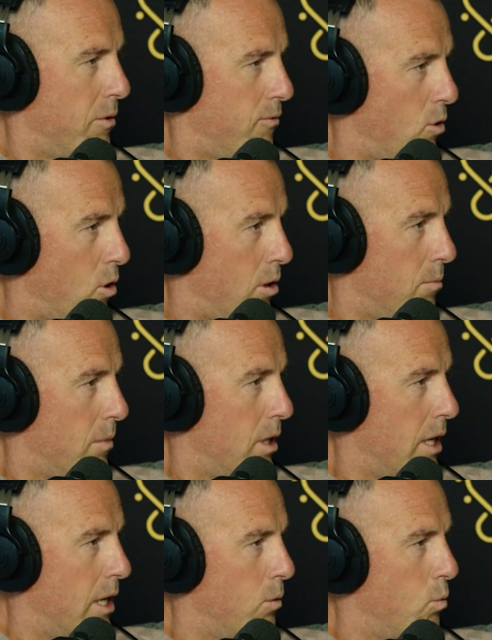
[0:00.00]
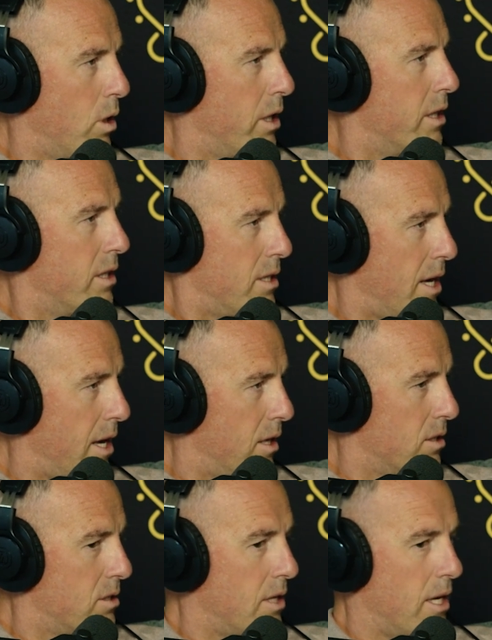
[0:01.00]
perform and what it
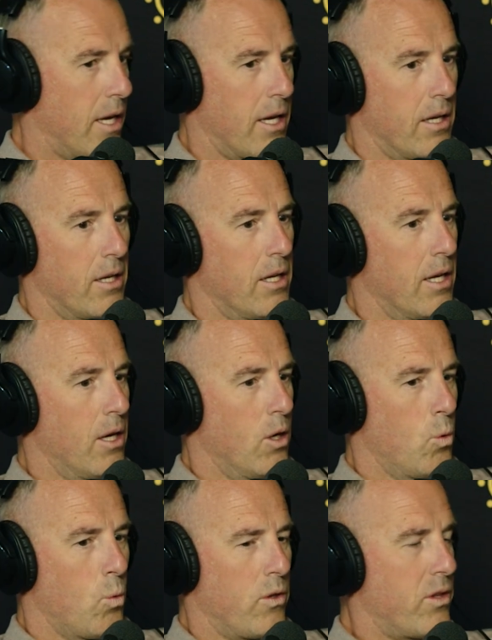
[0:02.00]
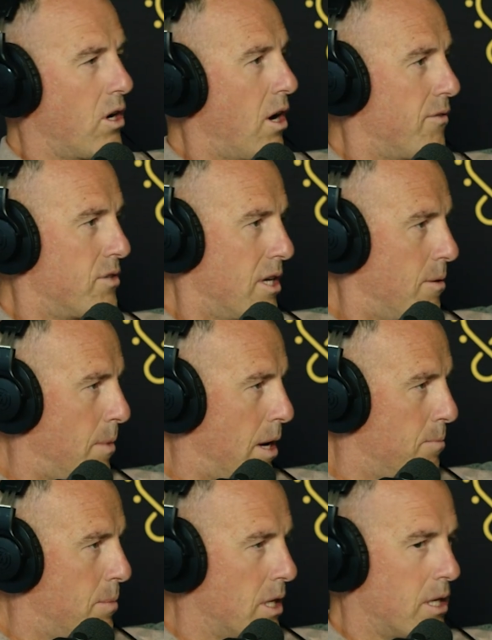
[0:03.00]
entails and what their offset
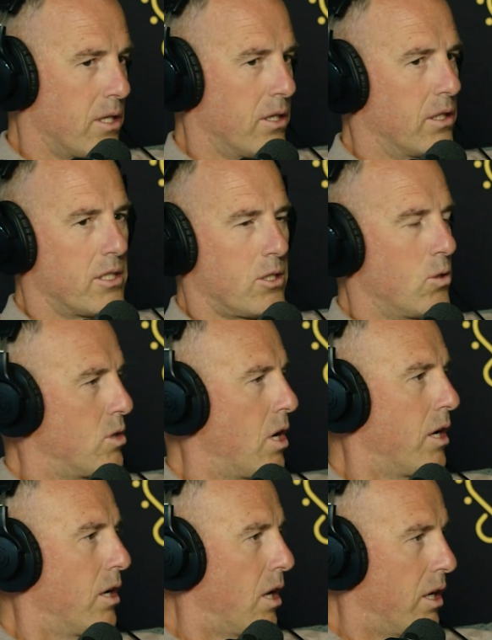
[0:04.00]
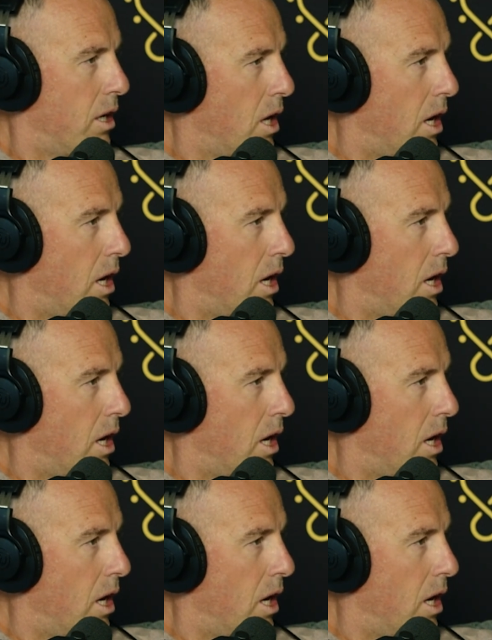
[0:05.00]
might be, and the list goes on and on and